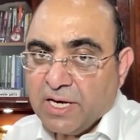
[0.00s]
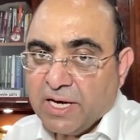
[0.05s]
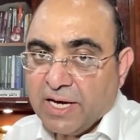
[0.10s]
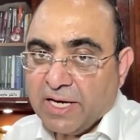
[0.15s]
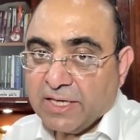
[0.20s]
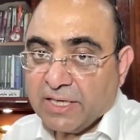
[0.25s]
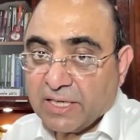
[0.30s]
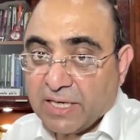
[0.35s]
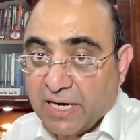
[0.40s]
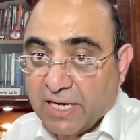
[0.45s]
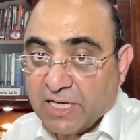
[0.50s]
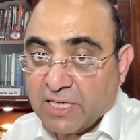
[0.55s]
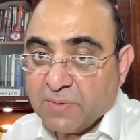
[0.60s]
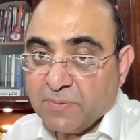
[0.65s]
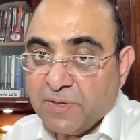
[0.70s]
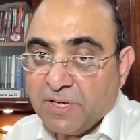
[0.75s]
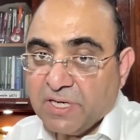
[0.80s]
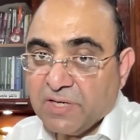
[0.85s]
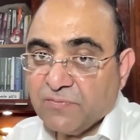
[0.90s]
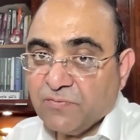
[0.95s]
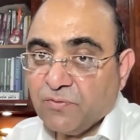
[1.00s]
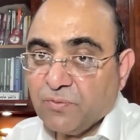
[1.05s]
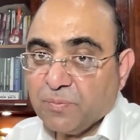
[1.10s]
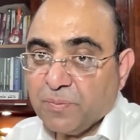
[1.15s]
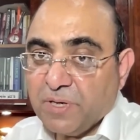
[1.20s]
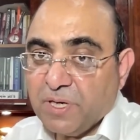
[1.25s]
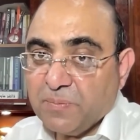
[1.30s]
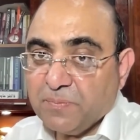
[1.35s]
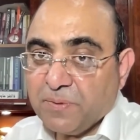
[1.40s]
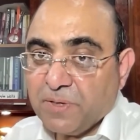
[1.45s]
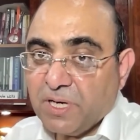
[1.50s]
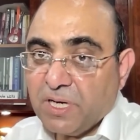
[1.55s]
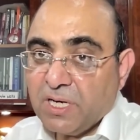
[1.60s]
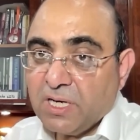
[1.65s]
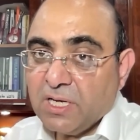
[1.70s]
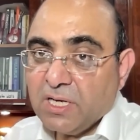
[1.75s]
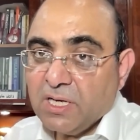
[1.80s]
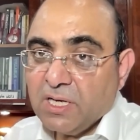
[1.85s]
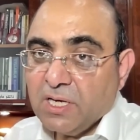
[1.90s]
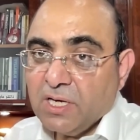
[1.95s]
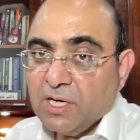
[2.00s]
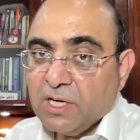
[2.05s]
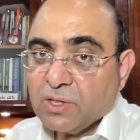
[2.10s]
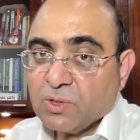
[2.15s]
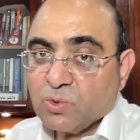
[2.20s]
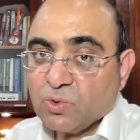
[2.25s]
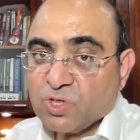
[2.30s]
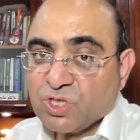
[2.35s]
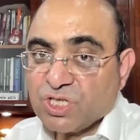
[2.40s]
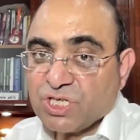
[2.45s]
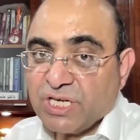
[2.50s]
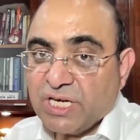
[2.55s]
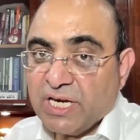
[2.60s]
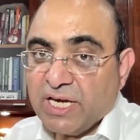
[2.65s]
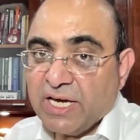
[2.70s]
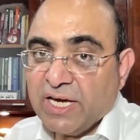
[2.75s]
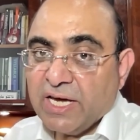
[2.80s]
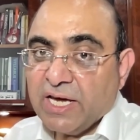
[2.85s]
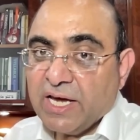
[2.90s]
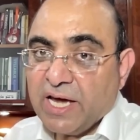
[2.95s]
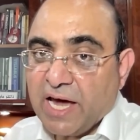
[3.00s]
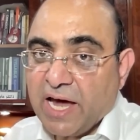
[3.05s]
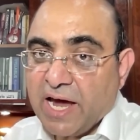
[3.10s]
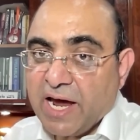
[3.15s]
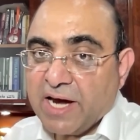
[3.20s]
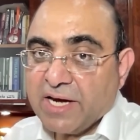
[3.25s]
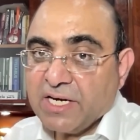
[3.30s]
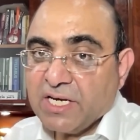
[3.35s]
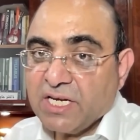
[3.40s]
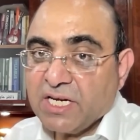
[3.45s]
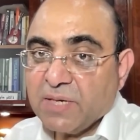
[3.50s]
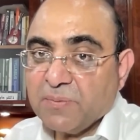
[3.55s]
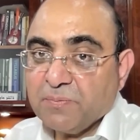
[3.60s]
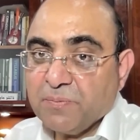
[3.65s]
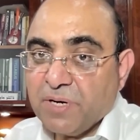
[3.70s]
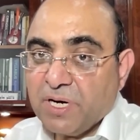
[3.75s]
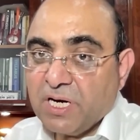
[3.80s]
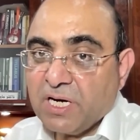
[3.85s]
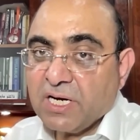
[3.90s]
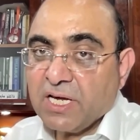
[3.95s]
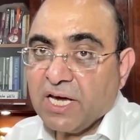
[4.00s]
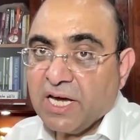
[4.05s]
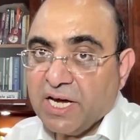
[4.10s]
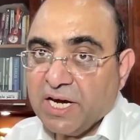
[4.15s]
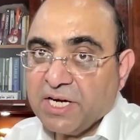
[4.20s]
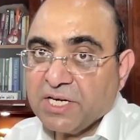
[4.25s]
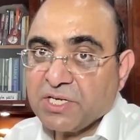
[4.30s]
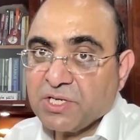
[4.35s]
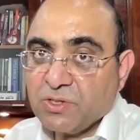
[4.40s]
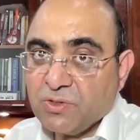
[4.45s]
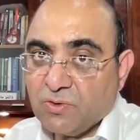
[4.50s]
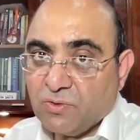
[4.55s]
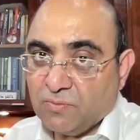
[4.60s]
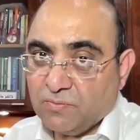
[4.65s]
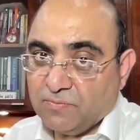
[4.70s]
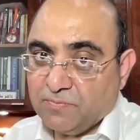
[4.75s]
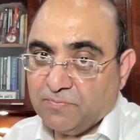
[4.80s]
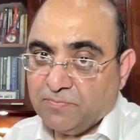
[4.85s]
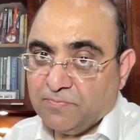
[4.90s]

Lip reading: Encouragement for people to stay and rebuild at home.